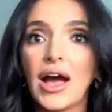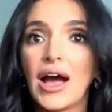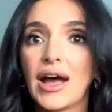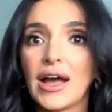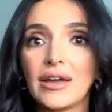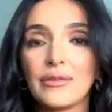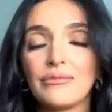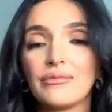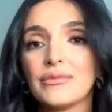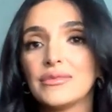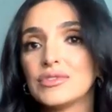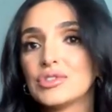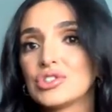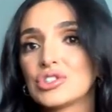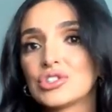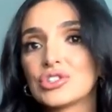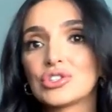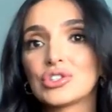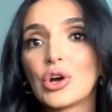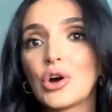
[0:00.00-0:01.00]
I'm
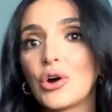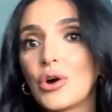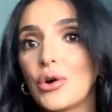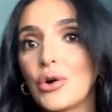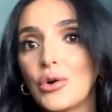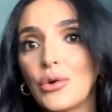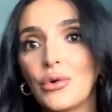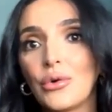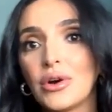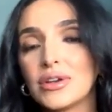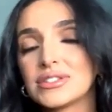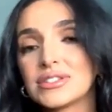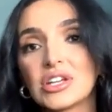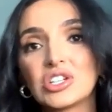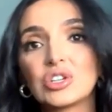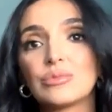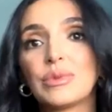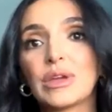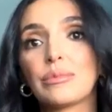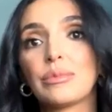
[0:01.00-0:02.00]
so such
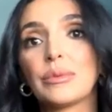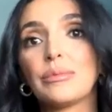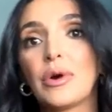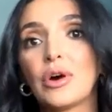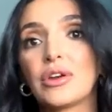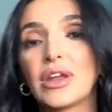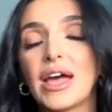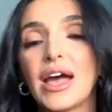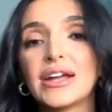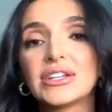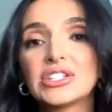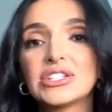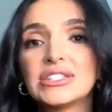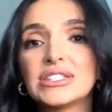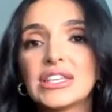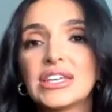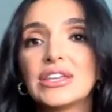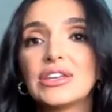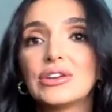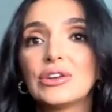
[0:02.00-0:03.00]
a big proponent. I just
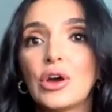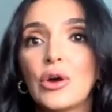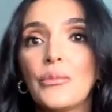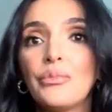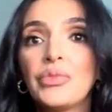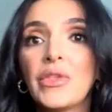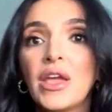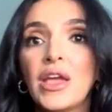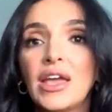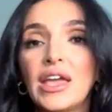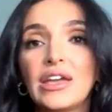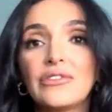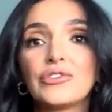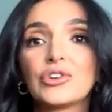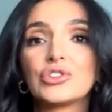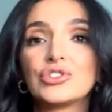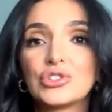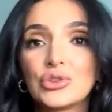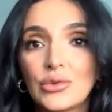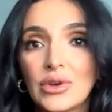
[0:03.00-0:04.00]
think, you know, if
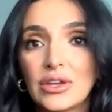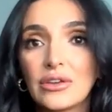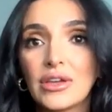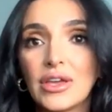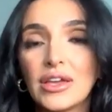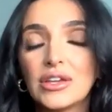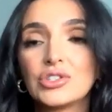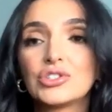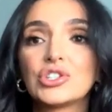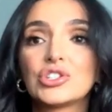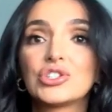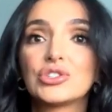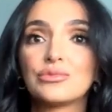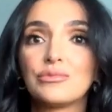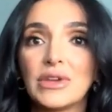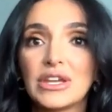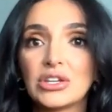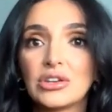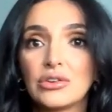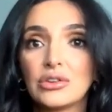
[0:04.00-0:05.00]
you're doing it, just
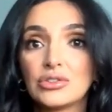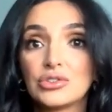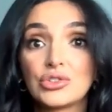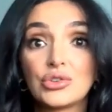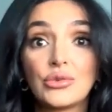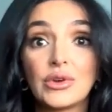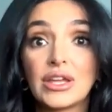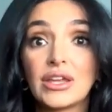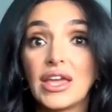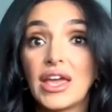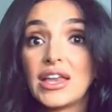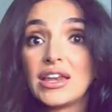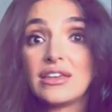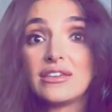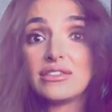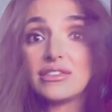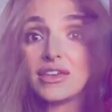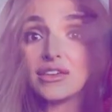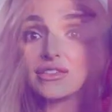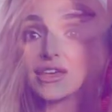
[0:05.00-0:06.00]
make doing
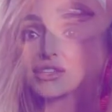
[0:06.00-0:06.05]
anything